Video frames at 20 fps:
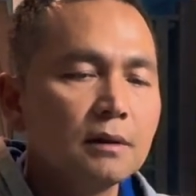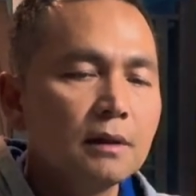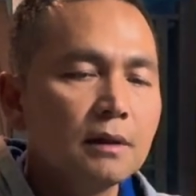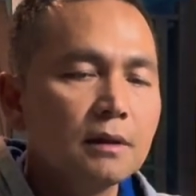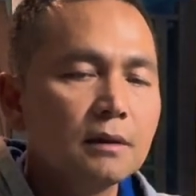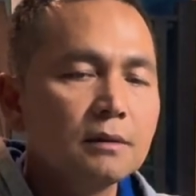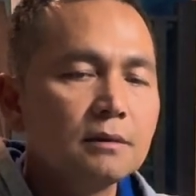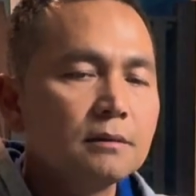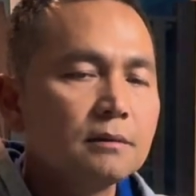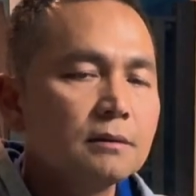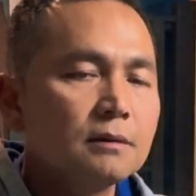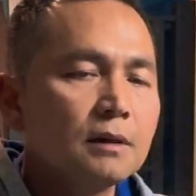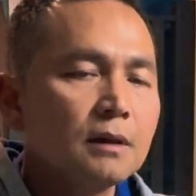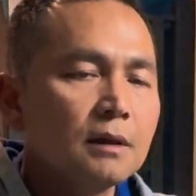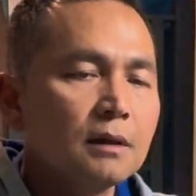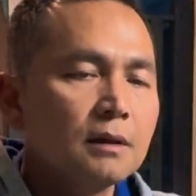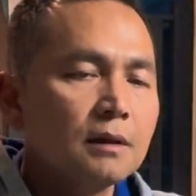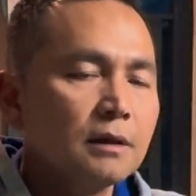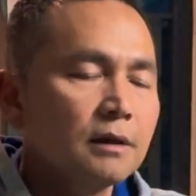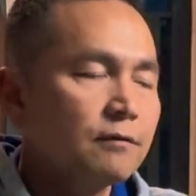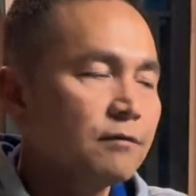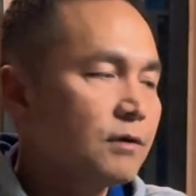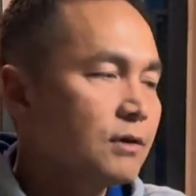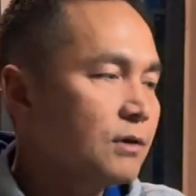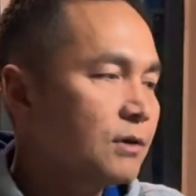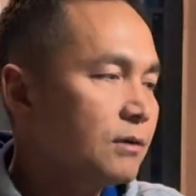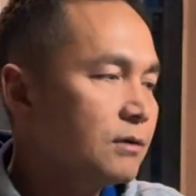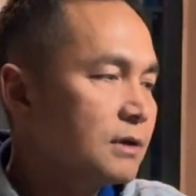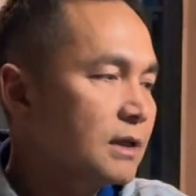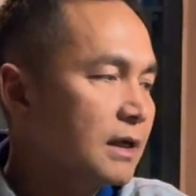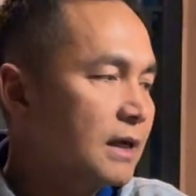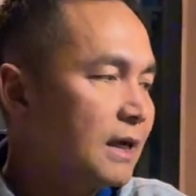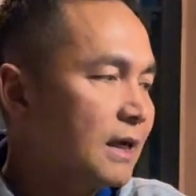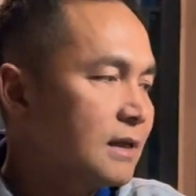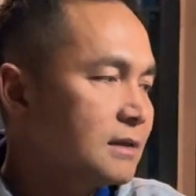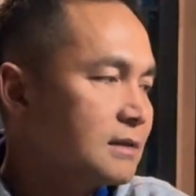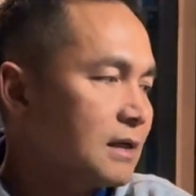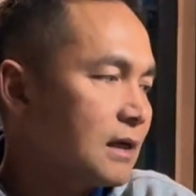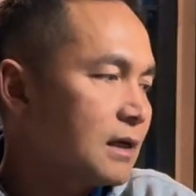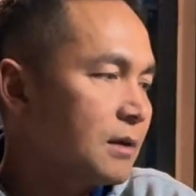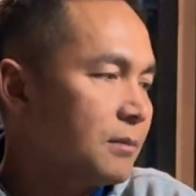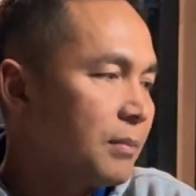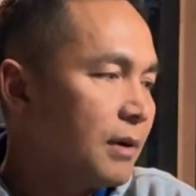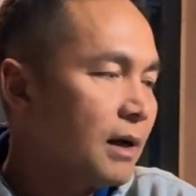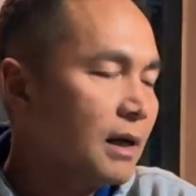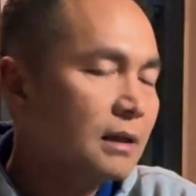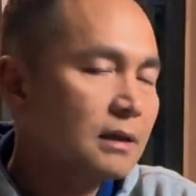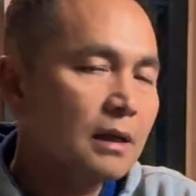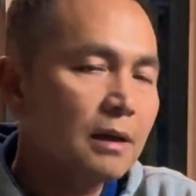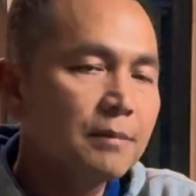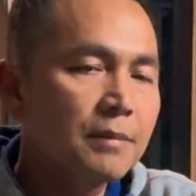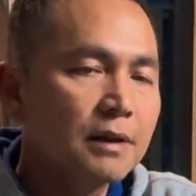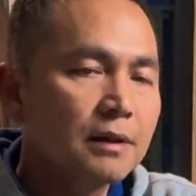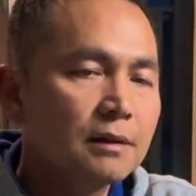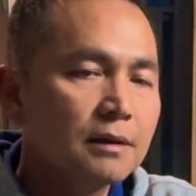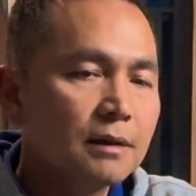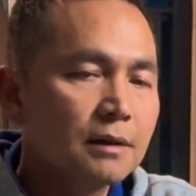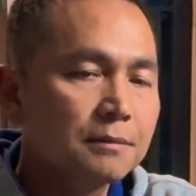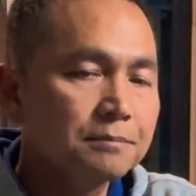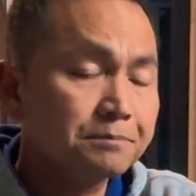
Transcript: And even though the case that I bought, I mean,